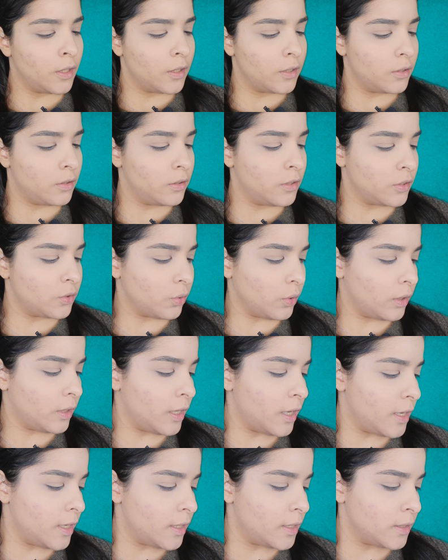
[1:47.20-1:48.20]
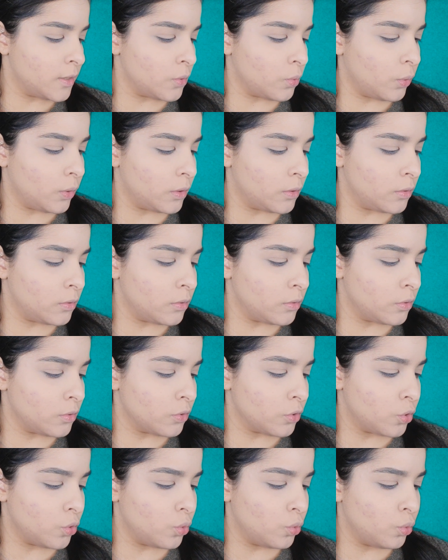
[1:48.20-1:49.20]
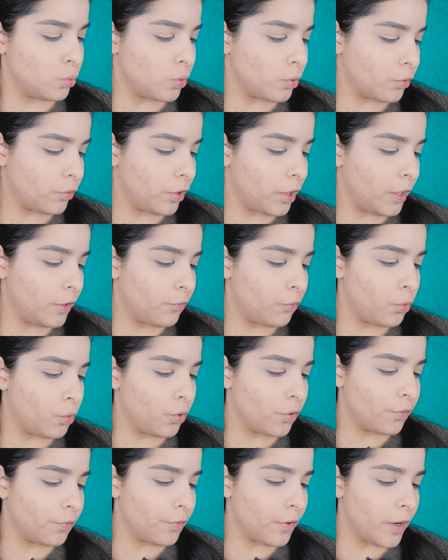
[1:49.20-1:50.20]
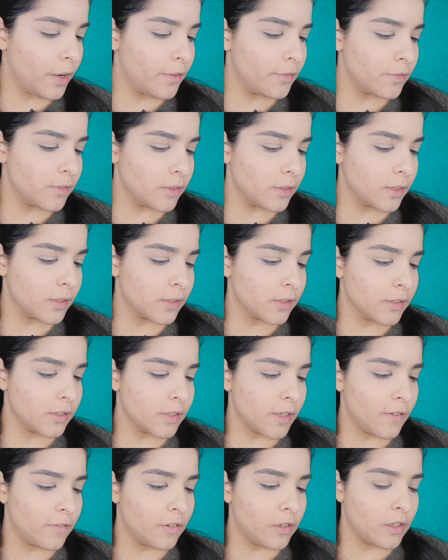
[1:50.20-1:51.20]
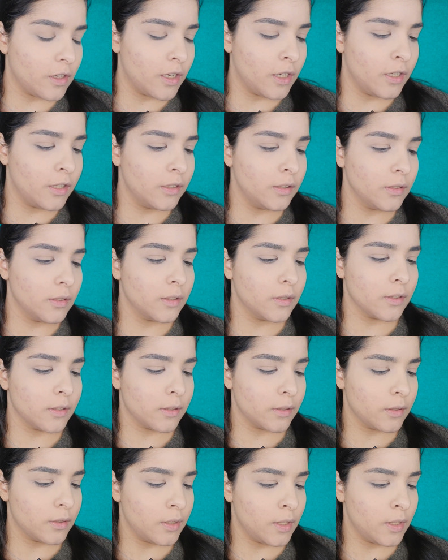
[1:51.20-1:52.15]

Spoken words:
this one has 1, 2, 3, 4, 5, 6, 7, 8.